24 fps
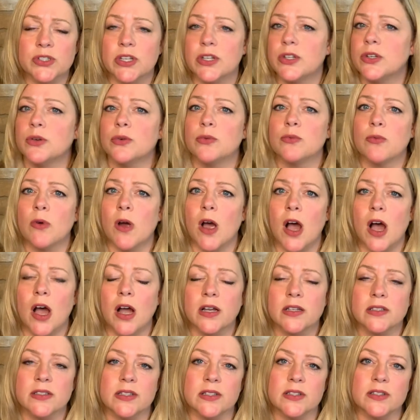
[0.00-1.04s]
under
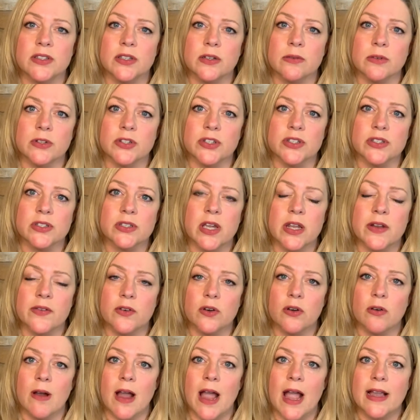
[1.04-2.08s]
rocks, and so we're just kind of
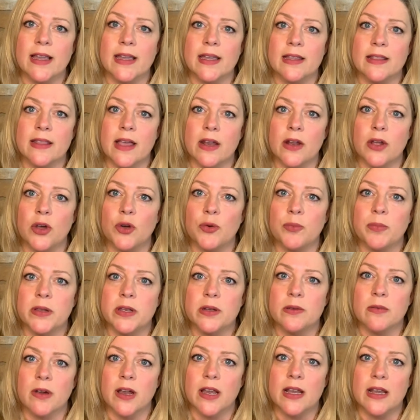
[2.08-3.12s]
cracking that
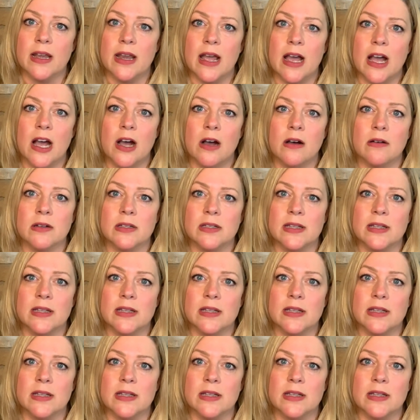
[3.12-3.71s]
open right now,